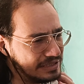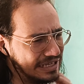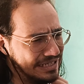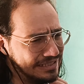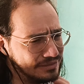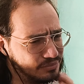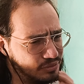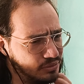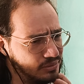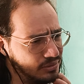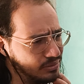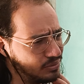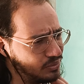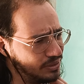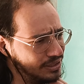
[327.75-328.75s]
i had
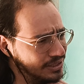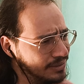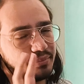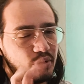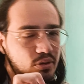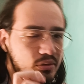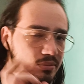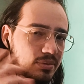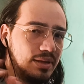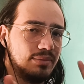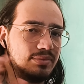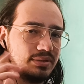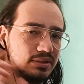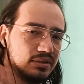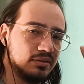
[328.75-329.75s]
problems with the
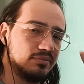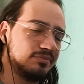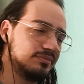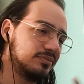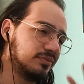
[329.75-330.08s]
problems uh,